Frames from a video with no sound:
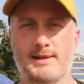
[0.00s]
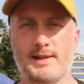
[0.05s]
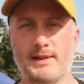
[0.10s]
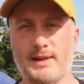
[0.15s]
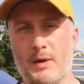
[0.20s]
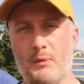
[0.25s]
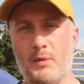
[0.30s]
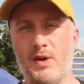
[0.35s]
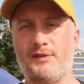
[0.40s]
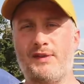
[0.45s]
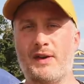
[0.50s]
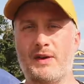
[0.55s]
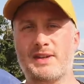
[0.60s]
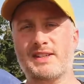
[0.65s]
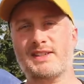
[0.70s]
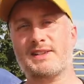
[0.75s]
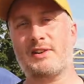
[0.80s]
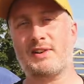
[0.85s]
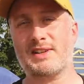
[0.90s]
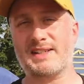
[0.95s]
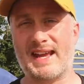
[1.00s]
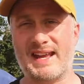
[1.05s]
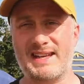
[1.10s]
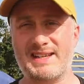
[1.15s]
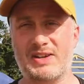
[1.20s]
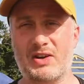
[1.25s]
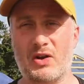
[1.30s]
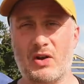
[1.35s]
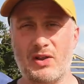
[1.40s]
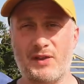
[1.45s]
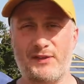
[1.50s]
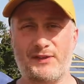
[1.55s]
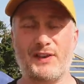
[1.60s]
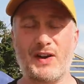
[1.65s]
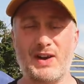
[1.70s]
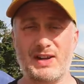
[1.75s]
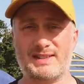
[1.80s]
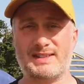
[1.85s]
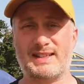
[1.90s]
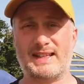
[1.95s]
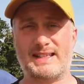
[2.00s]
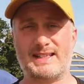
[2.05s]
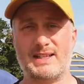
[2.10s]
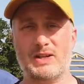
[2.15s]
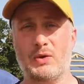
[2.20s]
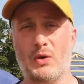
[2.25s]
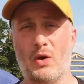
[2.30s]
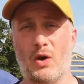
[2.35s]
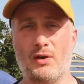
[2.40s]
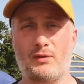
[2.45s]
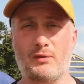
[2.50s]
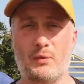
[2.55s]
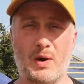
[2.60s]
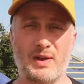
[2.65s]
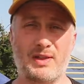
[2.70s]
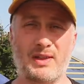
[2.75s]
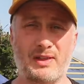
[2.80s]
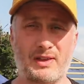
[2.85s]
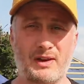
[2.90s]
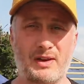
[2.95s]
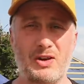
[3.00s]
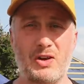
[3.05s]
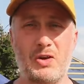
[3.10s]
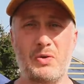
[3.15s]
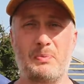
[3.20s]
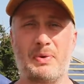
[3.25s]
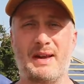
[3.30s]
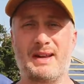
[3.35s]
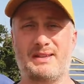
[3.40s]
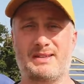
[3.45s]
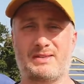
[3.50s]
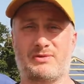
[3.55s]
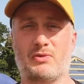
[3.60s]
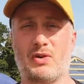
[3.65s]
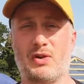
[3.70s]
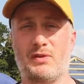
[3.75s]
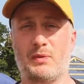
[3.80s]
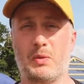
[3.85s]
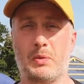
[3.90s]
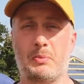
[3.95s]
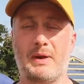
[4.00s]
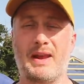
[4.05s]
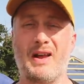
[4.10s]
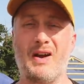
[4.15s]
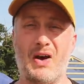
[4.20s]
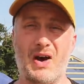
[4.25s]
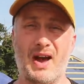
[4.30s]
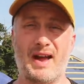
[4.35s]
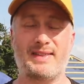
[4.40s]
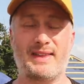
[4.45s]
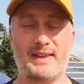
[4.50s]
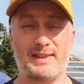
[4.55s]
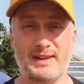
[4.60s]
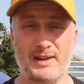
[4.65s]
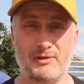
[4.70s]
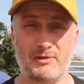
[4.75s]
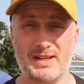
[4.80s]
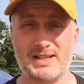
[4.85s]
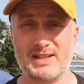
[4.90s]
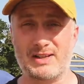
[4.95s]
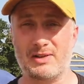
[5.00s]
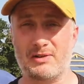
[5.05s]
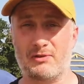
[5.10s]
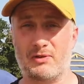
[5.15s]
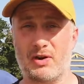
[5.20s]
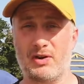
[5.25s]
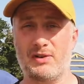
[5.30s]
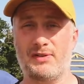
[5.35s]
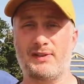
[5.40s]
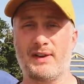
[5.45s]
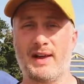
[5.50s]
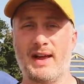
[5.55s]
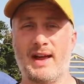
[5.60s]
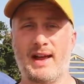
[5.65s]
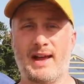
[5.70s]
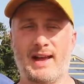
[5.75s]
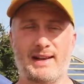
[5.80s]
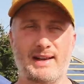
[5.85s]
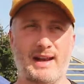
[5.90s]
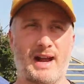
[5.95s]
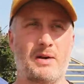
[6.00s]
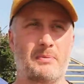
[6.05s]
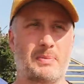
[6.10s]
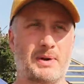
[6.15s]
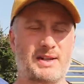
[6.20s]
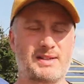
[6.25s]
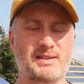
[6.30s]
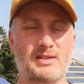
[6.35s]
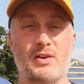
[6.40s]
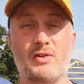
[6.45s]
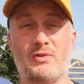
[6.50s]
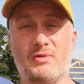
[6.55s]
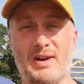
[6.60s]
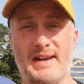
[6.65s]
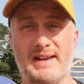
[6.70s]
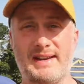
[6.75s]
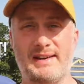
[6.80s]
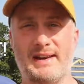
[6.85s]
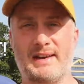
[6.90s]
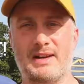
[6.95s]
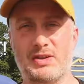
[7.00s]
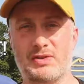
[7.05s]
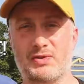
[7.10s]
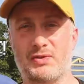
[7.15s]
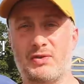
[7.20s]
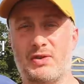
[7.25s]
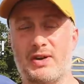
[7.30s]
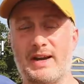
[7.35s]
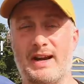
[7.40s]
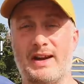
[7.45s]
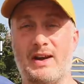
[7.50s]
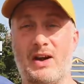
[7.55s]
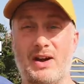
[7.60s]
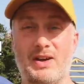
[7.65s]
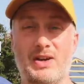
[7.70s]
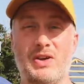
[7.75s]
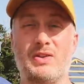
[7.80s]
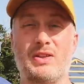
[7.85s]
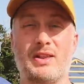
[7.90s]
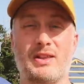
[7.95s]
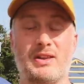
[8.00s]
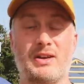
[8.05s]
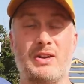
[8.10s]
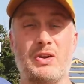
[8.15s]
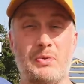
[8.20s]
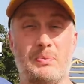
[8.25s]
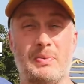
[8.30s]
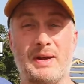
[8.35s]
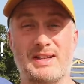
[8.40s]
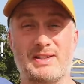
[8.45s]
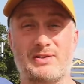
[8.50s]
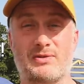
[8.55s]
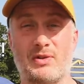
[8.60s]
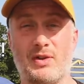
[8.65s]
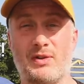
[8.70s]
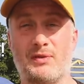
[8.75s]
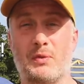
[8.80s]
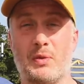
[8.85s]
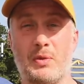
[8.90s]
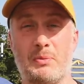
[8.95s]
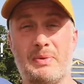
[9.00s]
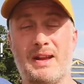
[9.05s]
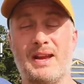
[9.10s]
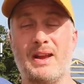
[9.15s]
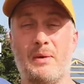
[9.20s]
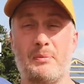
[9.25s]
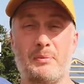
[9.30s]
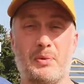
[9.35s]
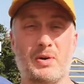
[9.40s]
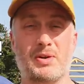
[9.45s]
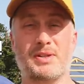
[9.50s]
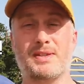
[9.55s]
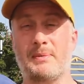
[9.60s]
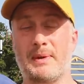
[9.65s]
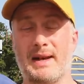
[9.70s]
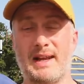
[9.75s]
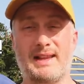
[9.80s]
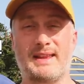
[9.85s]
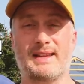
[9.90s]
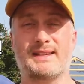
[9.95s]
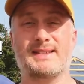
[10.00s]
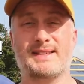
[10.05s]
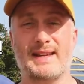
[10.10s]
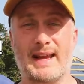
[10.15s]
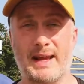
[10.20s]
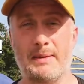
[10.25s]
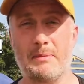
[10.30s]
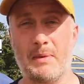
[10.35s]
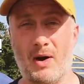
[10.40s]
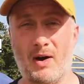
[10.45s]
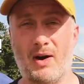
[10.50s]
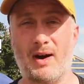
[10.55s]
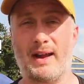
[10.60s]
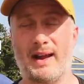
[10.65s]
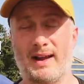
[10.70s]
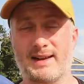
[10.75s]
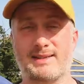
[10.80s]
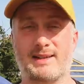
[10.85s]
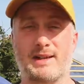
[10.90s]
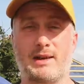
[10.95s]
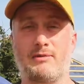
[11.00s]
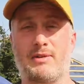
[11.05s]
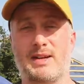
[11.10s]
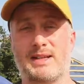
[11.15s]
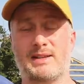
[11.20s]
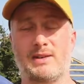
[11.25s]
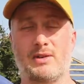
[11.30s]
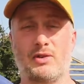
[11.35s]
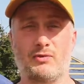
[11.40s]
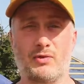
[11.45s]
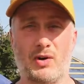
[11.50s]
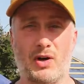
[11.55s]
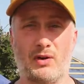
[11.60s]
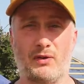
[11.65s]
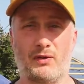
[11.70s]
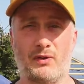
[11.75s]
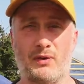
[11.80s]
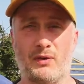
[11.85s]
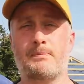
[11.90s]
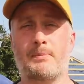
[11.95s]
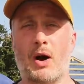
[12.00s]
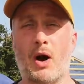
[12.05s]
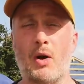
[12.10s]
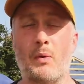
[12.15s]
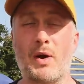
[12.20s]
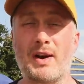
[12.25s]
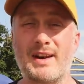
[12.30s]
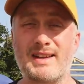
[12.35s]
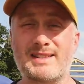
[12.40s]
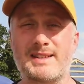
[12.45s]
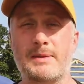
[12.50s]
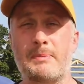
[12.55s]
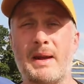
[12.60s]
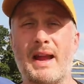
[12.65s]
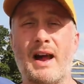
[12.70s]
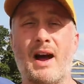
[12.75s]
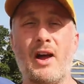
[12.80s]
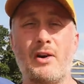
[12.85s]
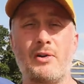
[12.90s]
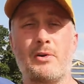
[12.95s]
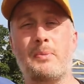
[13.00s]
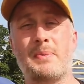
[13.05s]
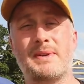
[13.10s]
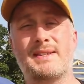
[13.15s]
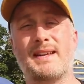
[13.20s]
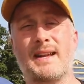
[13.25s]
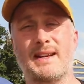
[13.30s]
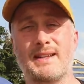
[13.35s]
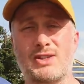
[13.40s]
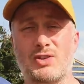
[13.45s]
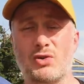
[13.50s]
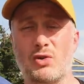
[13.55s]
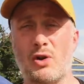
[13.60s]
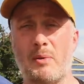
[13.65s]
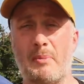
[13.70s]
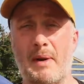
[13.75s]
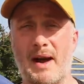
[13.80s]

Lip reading: So then we focused our attention on the first issue of whether the new pitched roof would be higher than the original roof. Now, because I'd already done a drawing, I knew that the new pitched roof would be approximately the same height as the original roof. But I wanted to be 100% sure